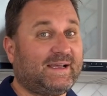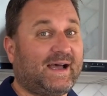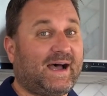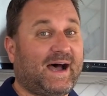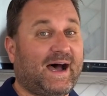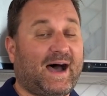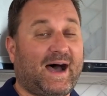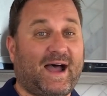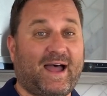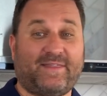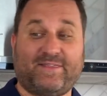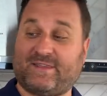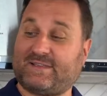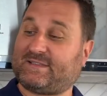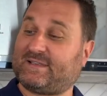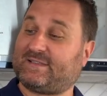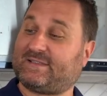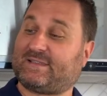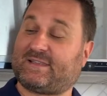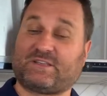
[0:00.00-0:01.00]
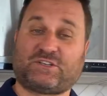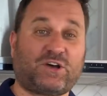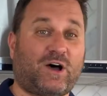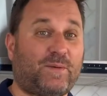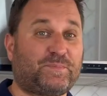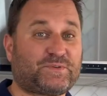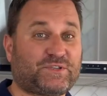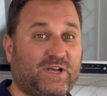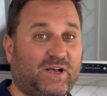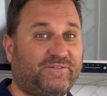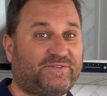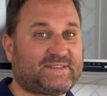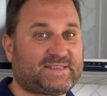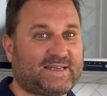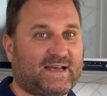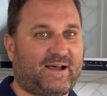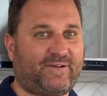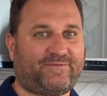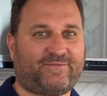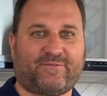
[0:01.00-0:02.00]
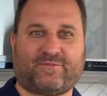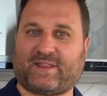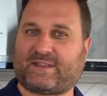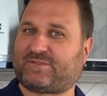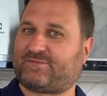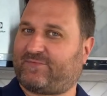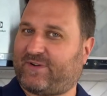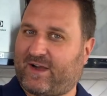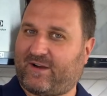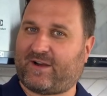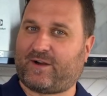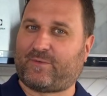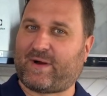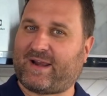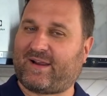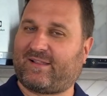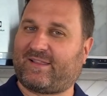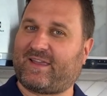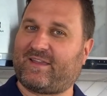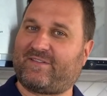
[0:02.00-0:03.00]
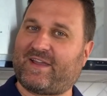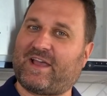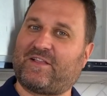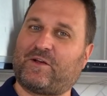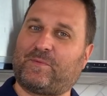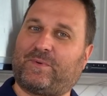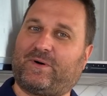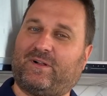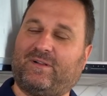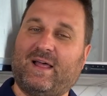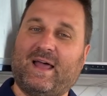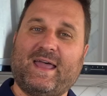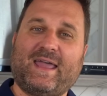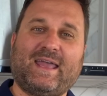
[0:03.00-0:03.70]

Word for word: Uh, and this is the top shelf stuff that's very readily available.